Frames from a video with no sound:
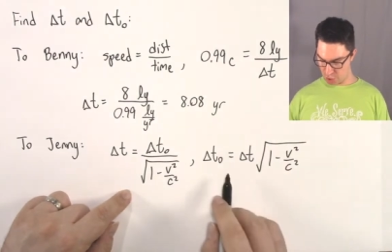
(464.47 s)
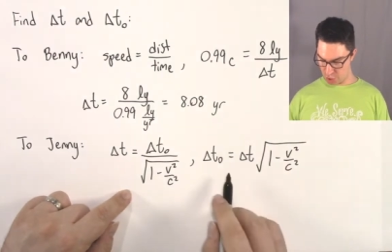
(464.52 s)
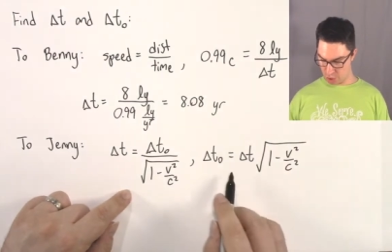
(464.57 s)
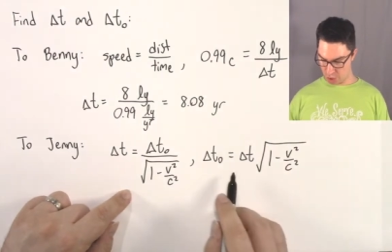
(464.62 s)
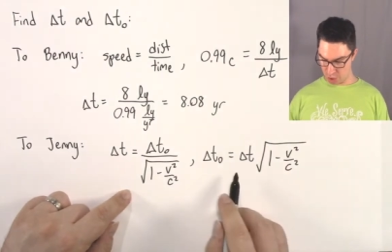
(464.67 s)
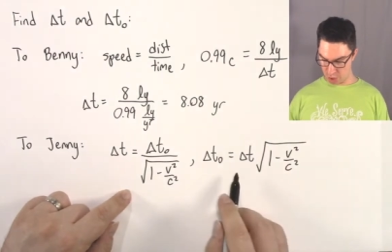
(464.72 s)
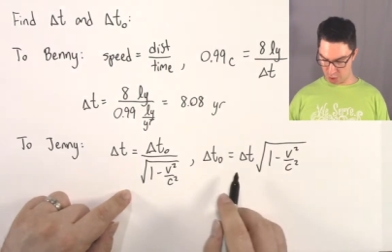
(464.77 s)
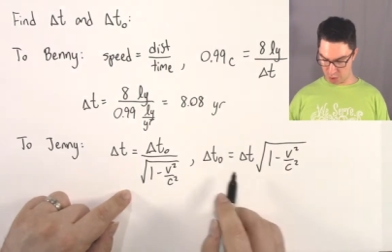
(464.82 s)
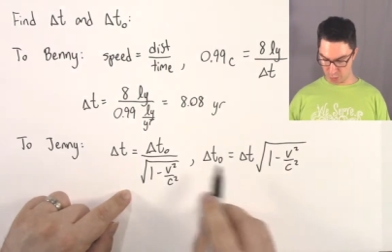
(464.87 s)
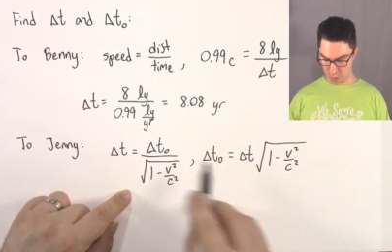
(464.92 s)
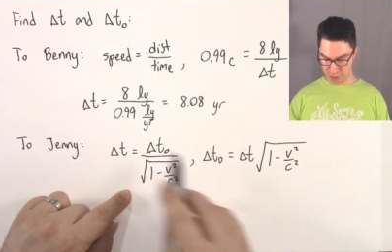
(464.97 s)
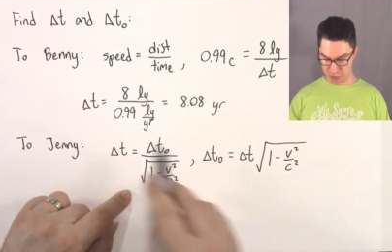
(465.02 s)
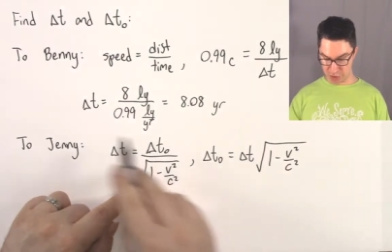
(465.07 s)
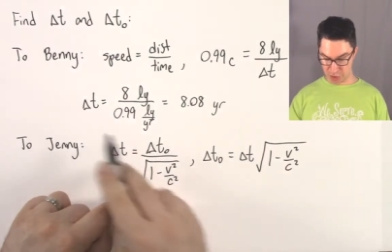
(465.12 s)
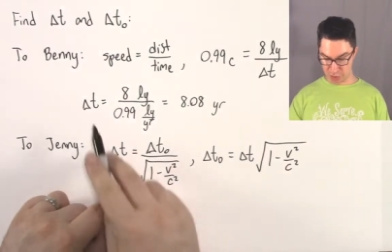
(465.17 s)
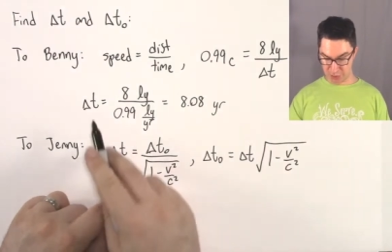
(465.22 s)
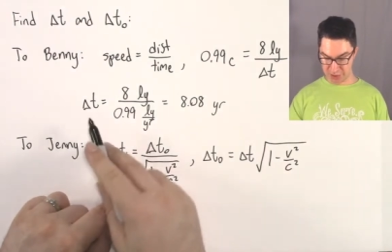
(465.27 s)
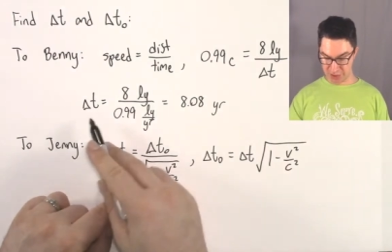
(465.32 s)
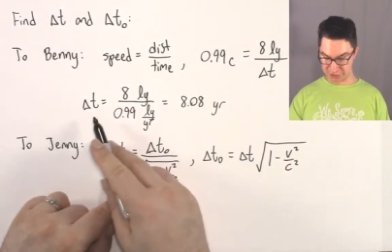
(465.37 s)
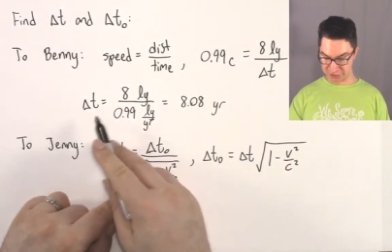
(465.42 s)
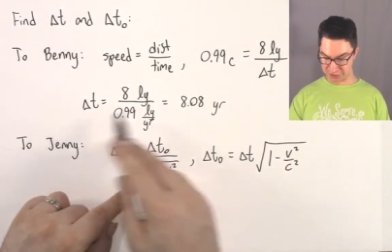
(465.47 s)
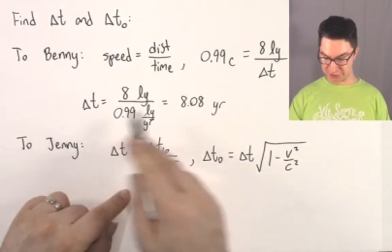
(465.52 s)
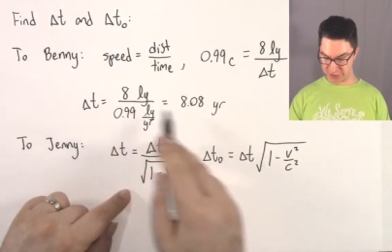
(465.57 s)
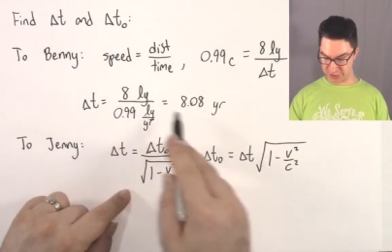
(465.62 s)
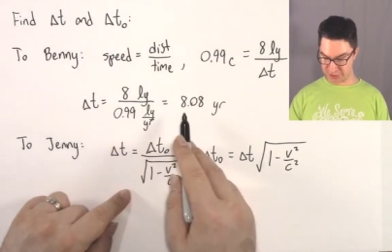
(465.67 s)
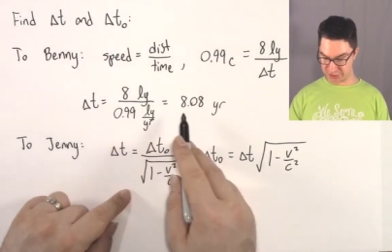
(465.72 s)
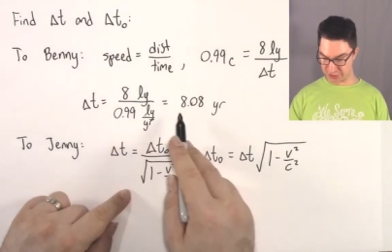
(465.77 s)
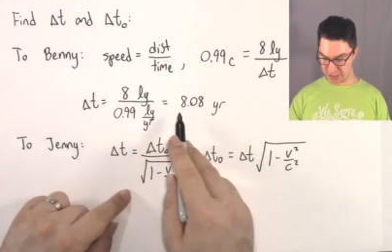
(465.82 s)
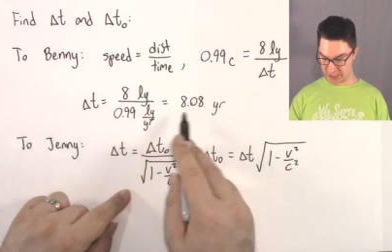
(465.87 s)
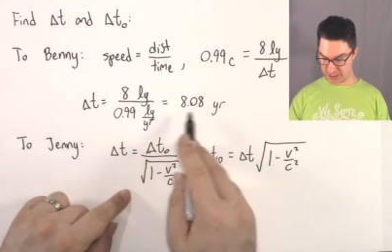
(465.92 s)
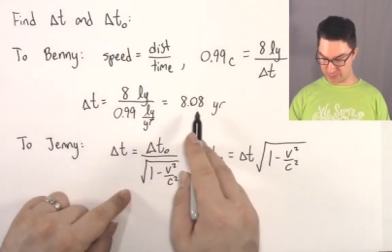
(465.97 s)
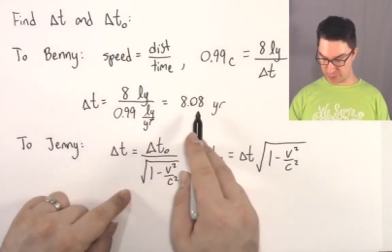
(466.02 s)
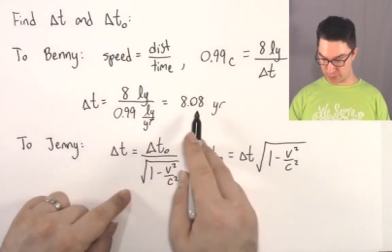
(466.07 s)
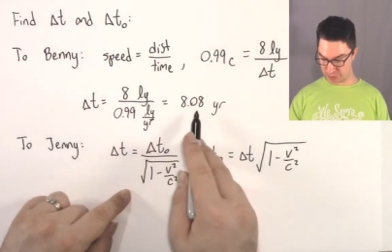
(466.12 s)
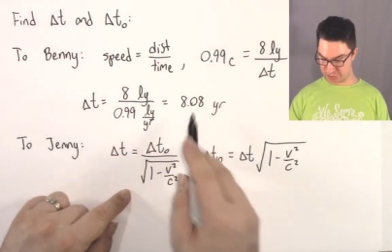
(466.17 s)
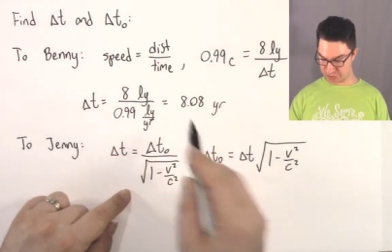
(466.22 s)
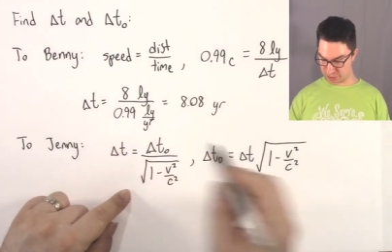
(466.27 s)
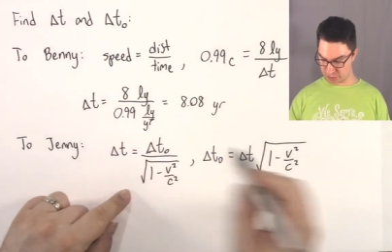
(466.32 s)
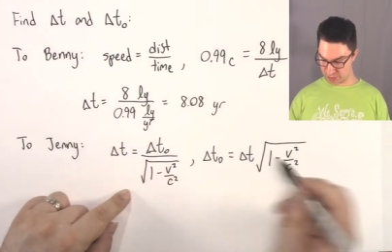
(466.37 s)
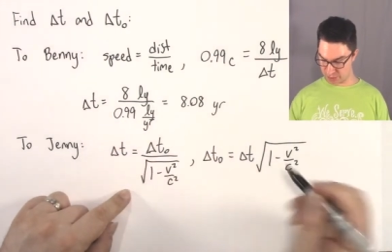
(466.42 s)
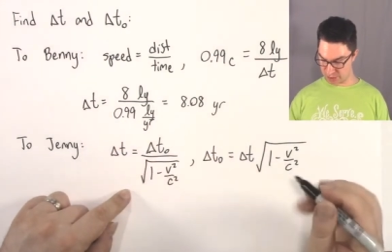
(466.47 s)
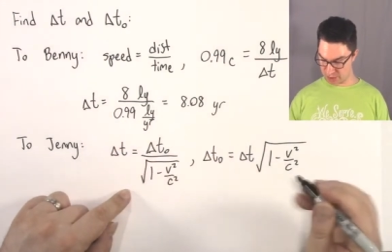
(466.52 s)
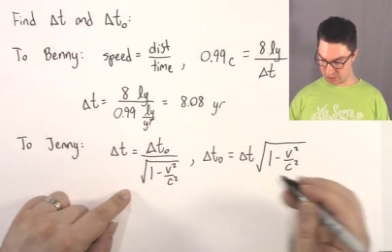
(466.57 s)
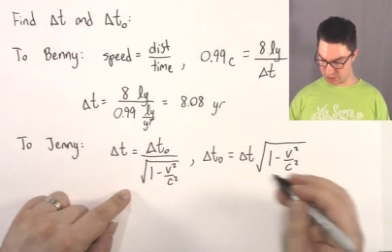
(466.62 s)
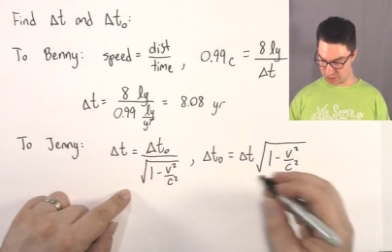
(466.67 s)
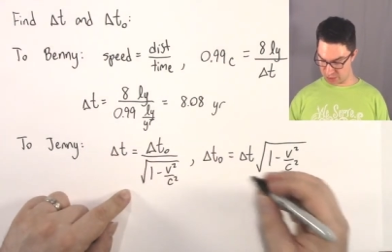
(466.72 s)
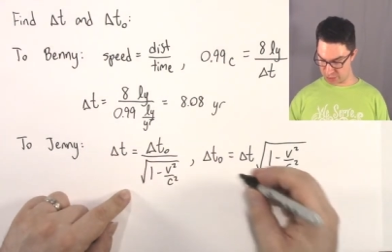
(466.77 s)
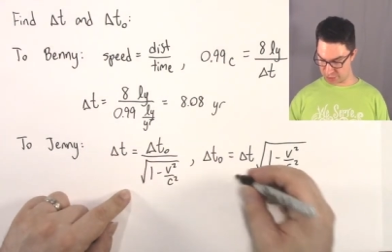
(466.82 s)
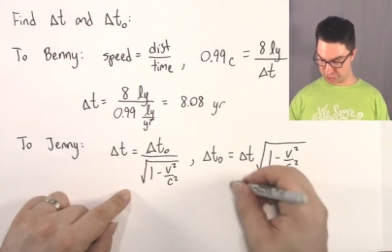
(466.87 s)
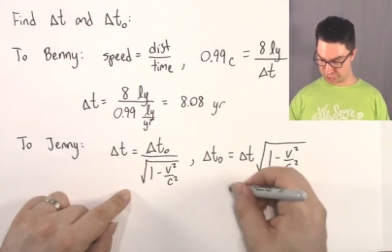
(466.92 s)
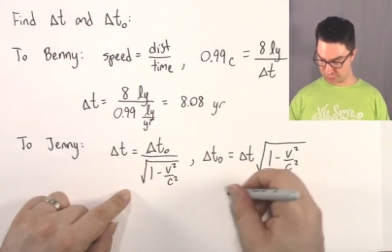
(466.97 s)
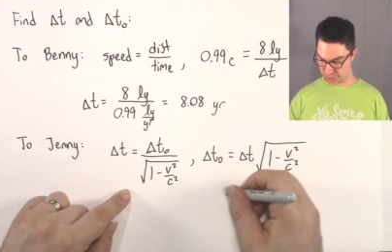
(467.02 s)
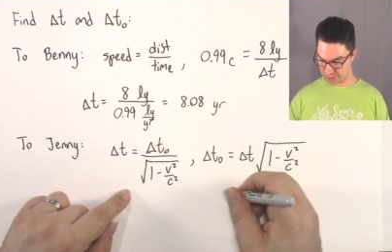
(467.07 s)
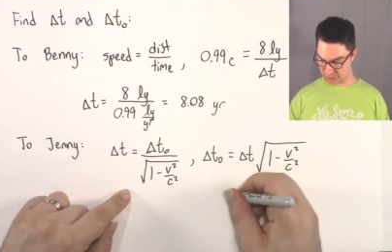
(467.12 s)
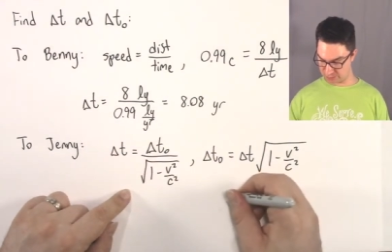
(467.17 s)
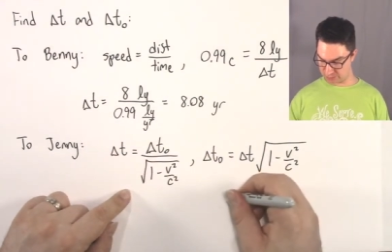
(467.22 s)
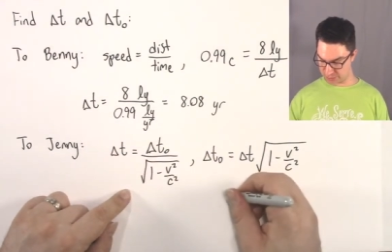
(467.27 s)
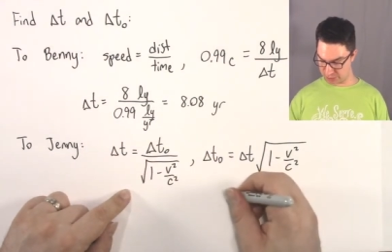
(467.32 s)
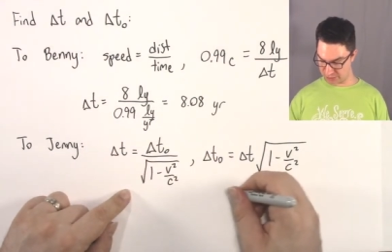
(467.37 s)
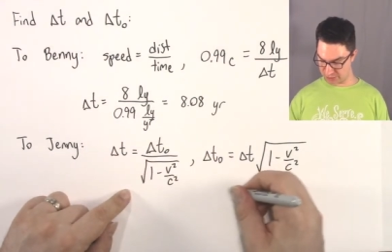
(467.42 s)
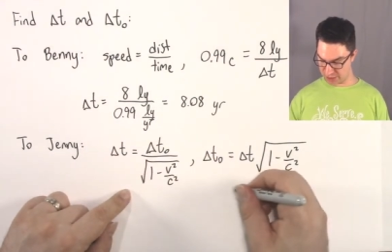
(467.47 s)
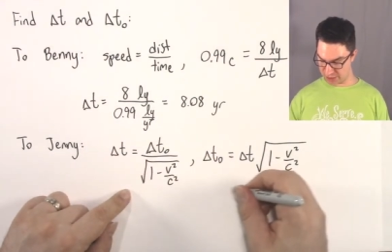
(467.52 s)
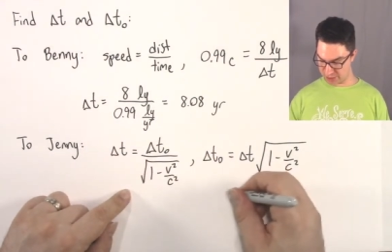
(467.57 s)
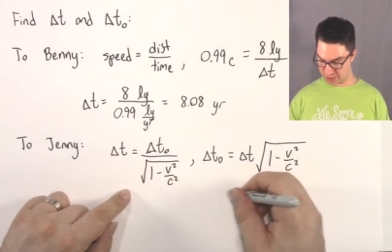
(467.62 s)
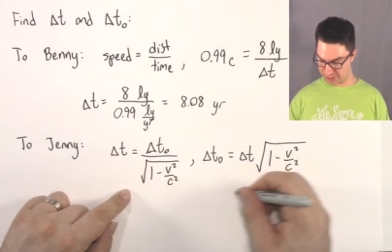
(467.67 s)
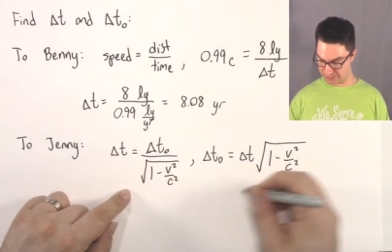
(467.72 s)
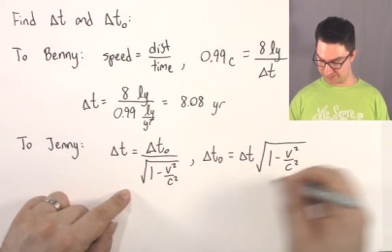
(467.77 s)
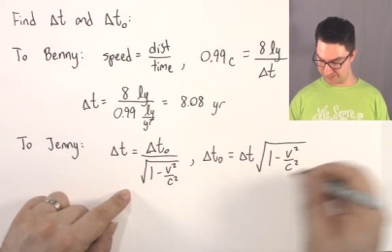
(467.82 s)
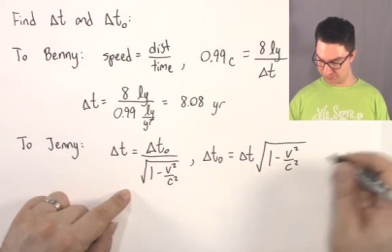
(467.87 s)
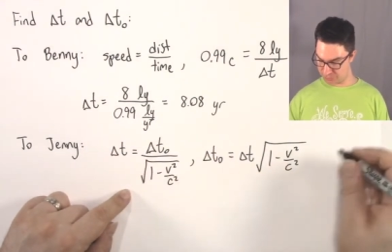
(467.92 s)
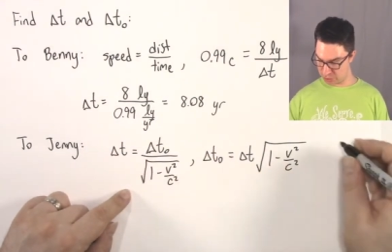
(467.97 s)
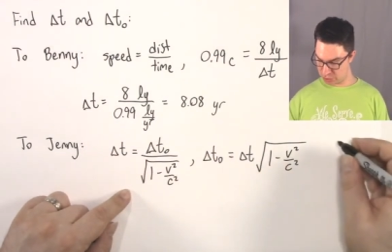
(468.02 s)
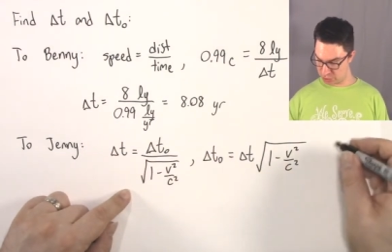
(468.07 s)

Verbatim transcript: Uh, we know delta t is 8.08 years, so we can plug that in.